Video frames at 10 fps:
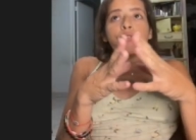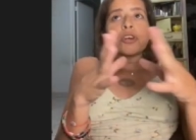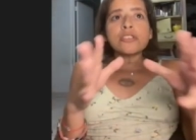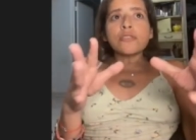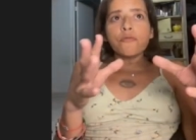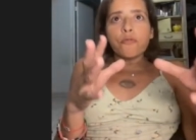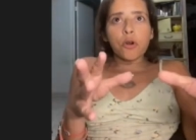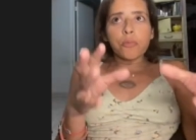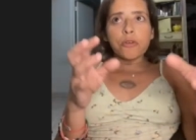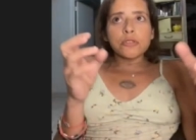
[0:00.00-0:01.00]
first and
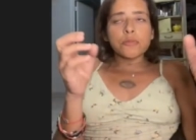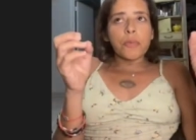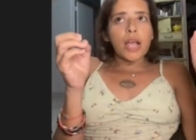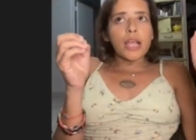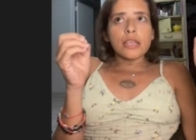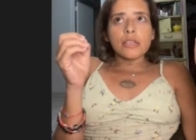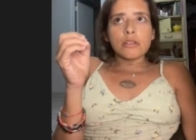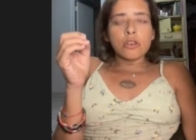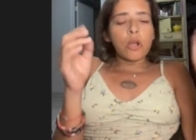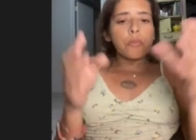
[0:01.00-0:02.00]
foremost my
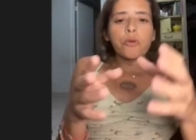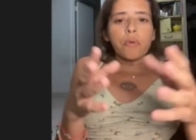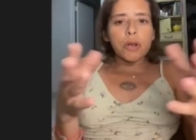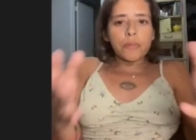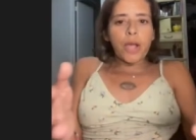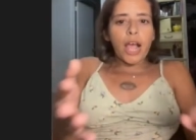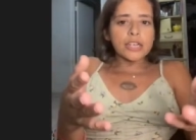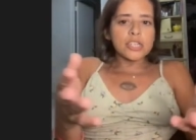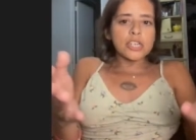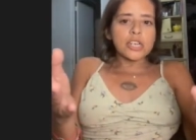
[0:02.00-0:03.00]
number one
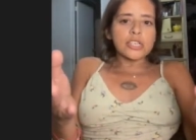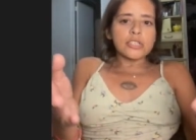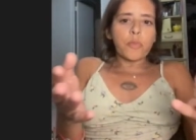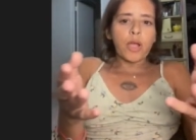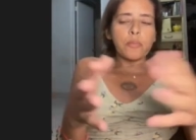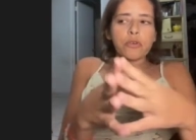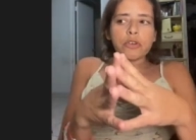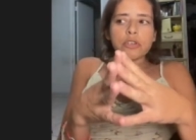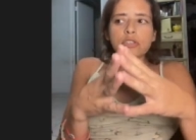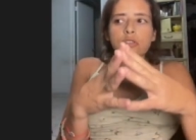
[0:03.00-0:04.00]
passion is my
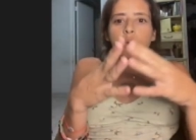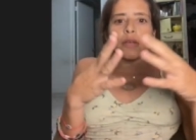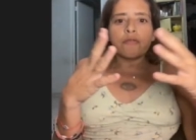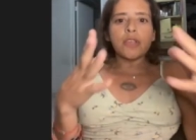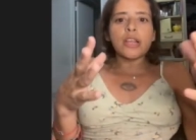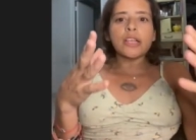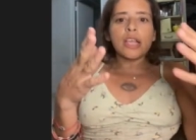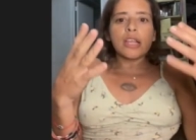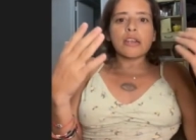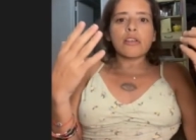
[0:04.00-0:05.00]
book so i've
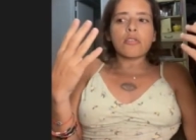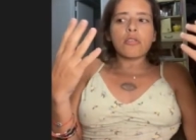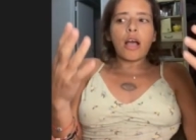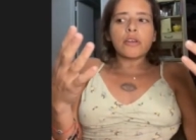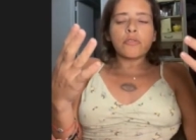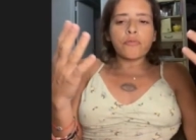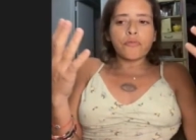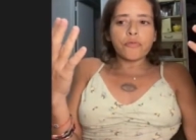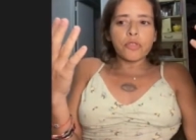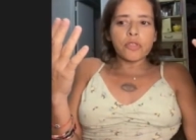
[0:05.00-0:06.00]
dedicated a lot of
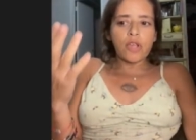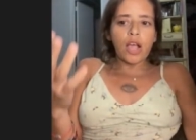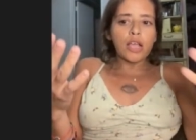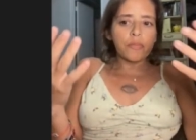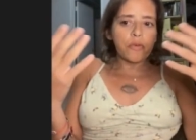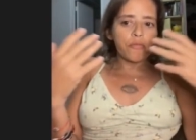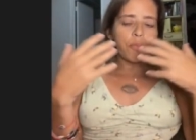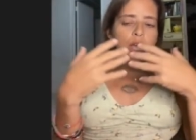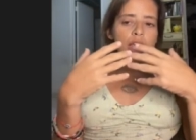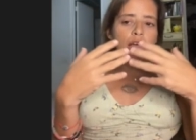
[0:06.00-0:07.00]
the time of
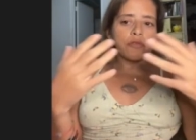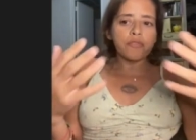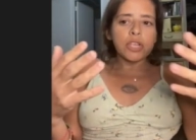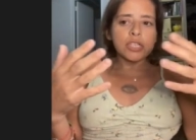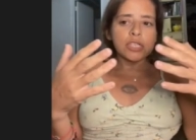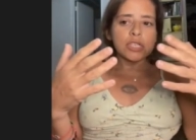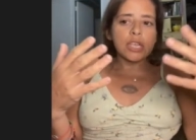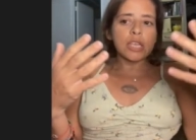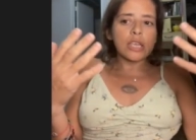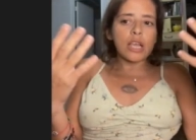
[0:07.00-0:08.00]
my
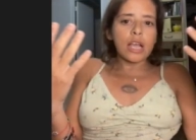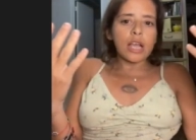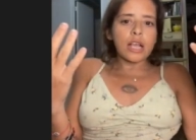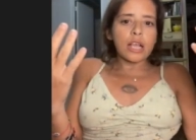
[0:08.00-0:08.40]
advocacy